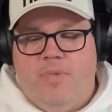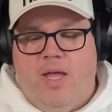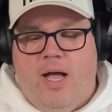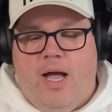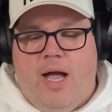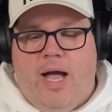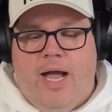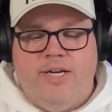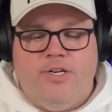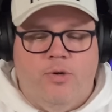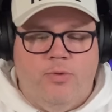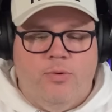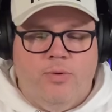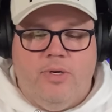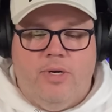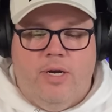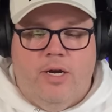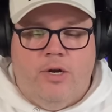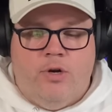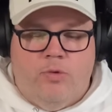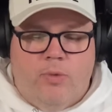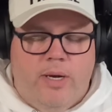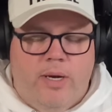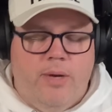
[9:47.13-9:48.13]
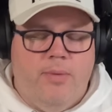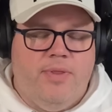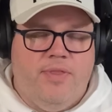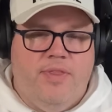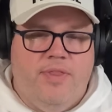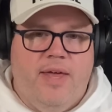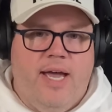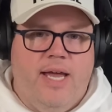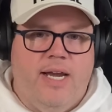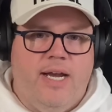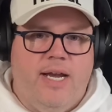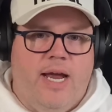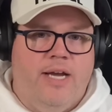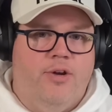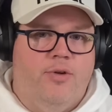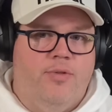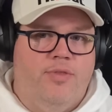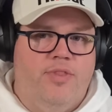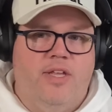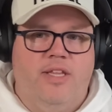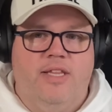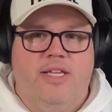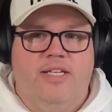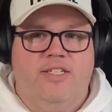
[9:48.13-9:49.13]
I don't agree with that. I
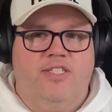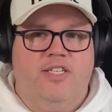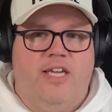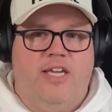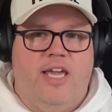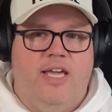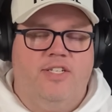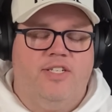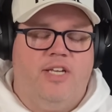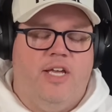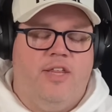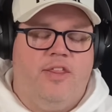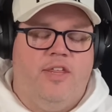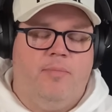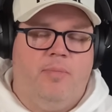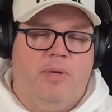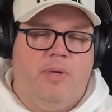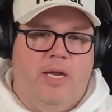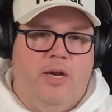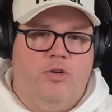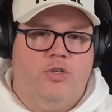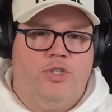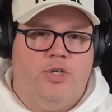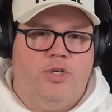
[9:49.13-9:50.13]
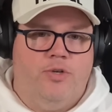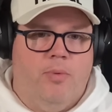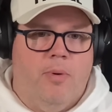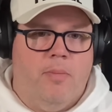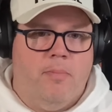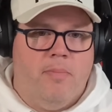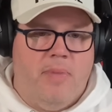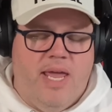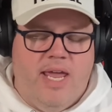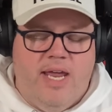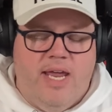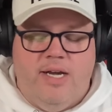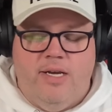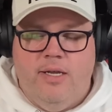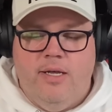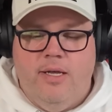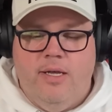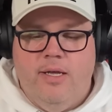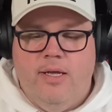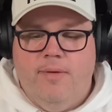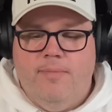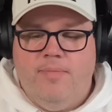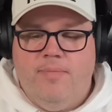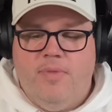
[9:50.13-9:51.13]
don't think that's the case. I think Pierre should remain
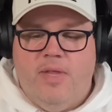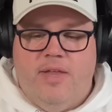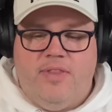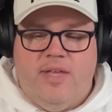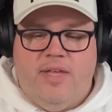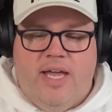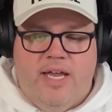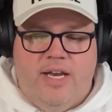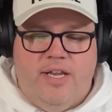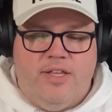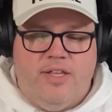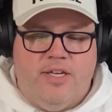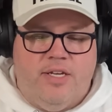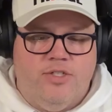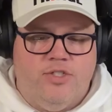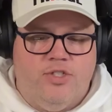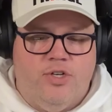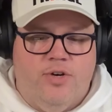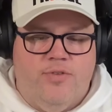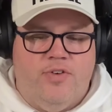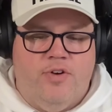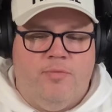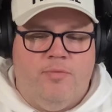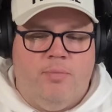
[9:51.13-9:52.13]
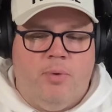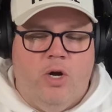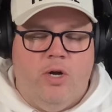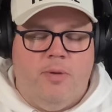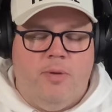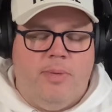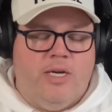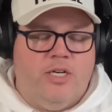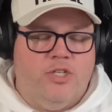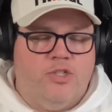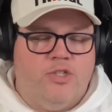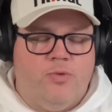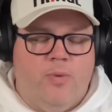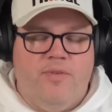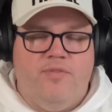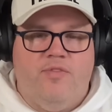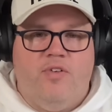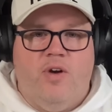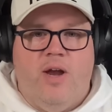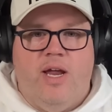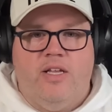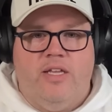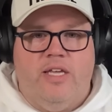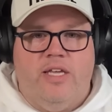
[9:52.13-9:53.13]
at the head of the Conservative Party because, quite
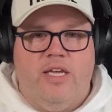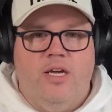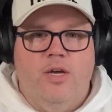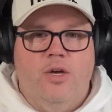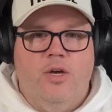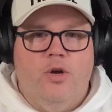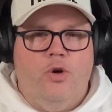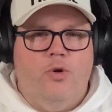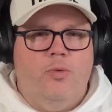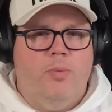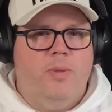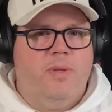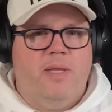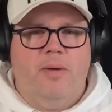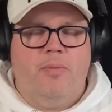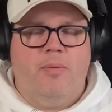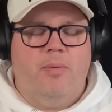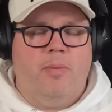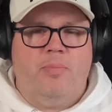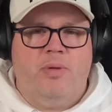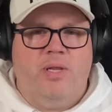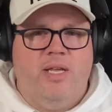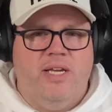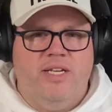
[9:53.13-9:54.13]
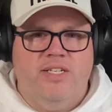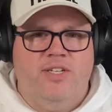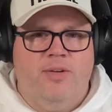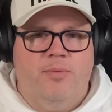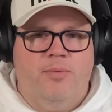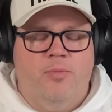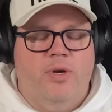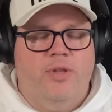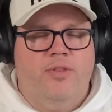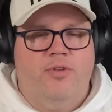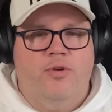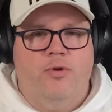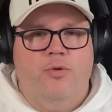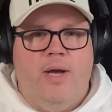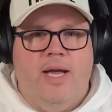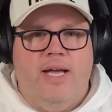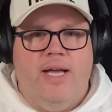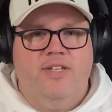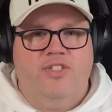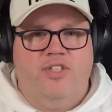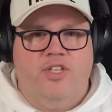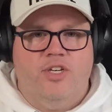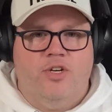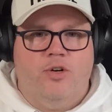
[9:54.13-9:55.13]
frankly, who would they replace him with? Who
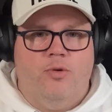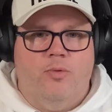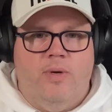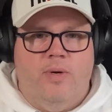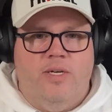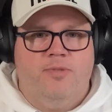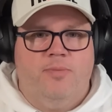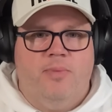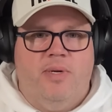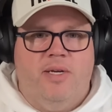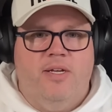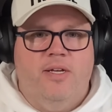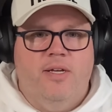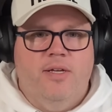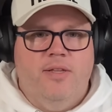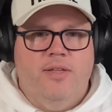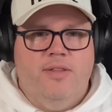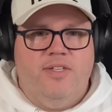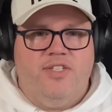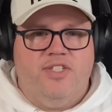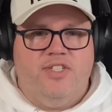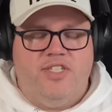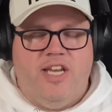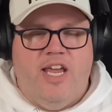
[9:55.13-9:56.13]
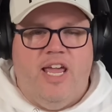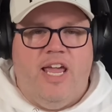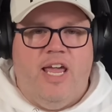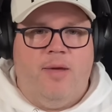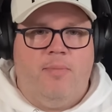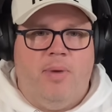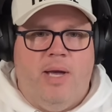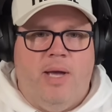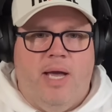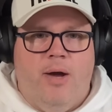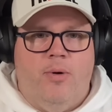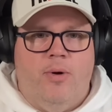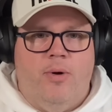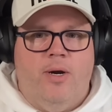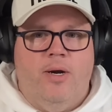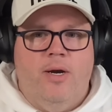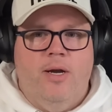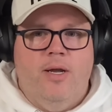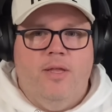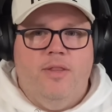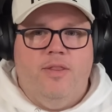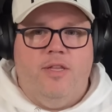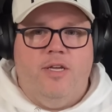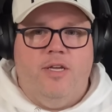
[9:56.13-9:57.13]
has the charisma, the staying power,
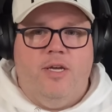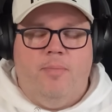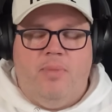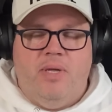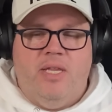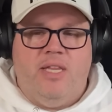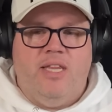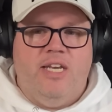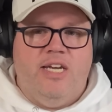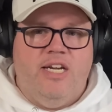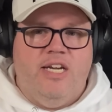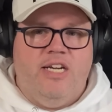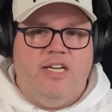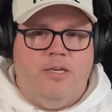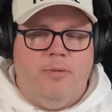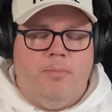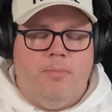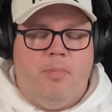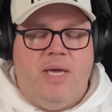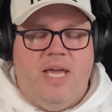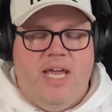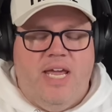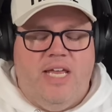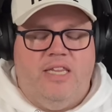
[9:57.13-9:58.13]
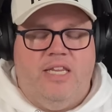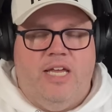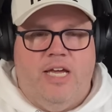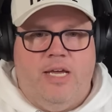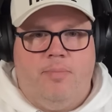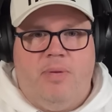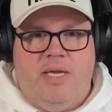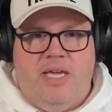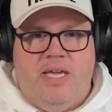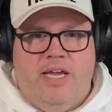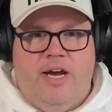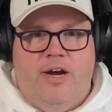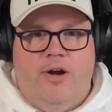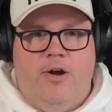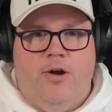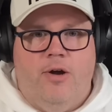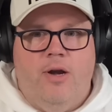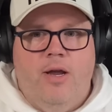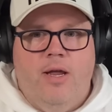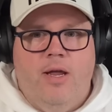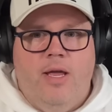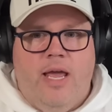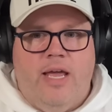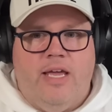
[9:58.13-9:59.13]
the ability to debate like Pierre
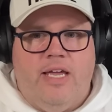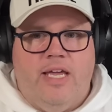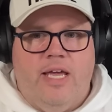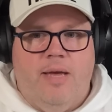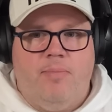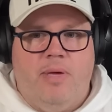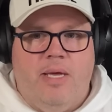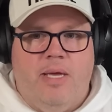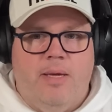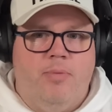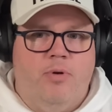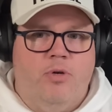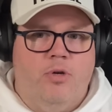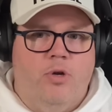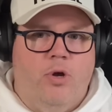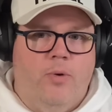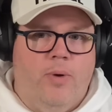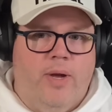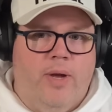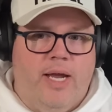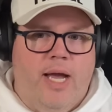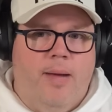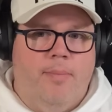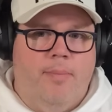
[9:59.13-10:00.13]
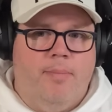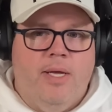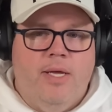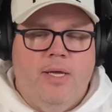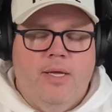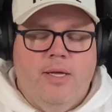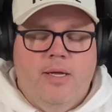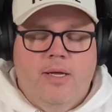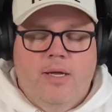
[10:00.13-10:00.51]
and get people going up?